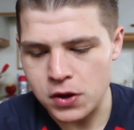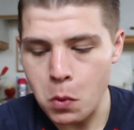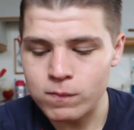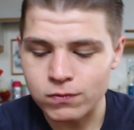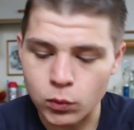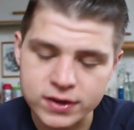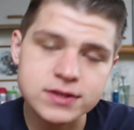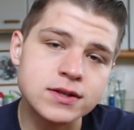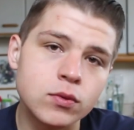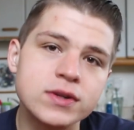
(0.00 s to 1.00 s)
you know,
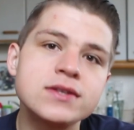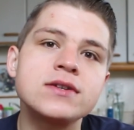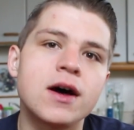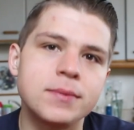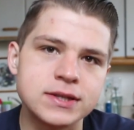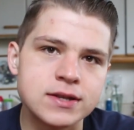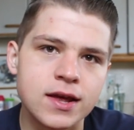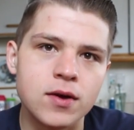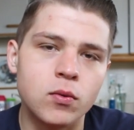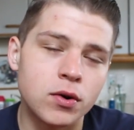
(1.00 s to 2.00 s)
what's the what's the topic
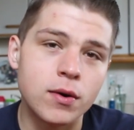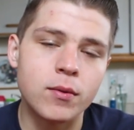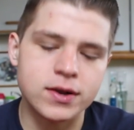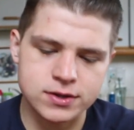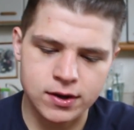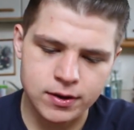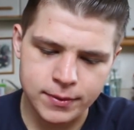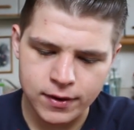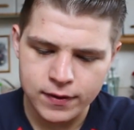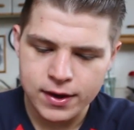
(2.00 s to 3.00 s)
today? What do I want to talk
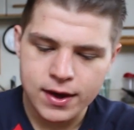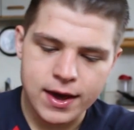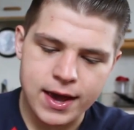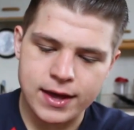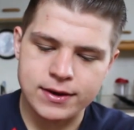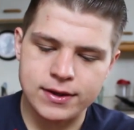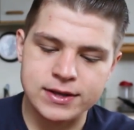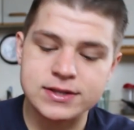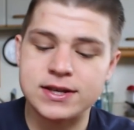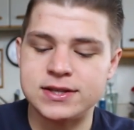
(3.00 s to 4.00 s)
about? And
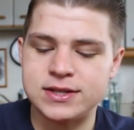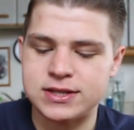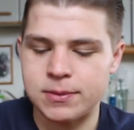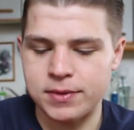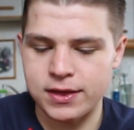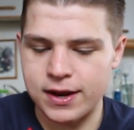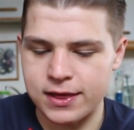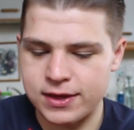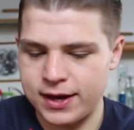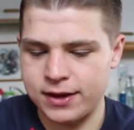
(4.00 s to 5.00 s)
is is this something that I
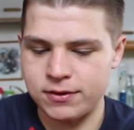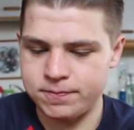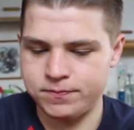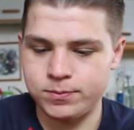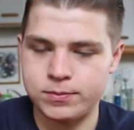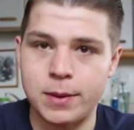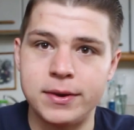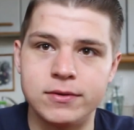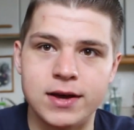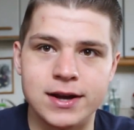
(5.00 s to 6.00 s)
think I can, I
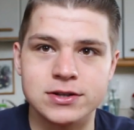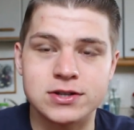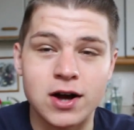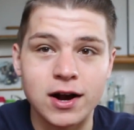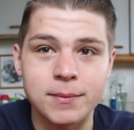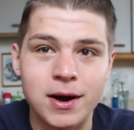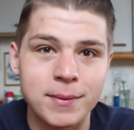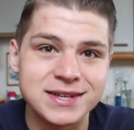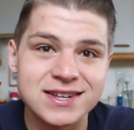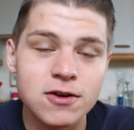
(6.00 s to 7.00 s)
mean, kind of just talk about
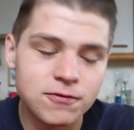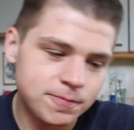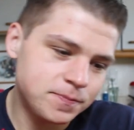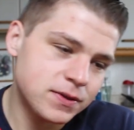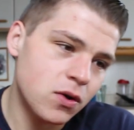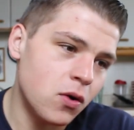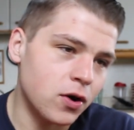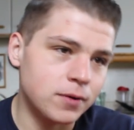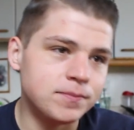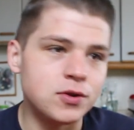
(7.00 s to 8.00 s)
myself?
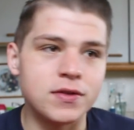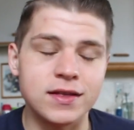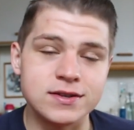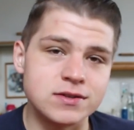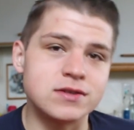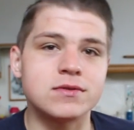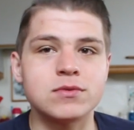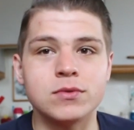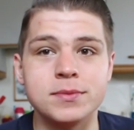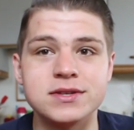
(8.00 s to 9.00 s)
Or do you think this
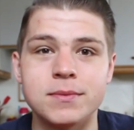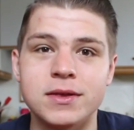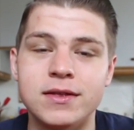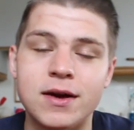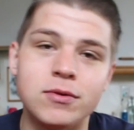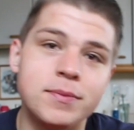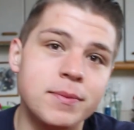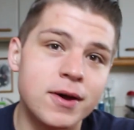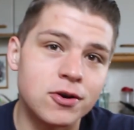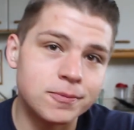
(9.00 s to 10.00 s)
is, would be something that would be
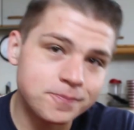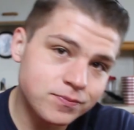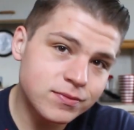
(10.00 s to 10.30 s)
better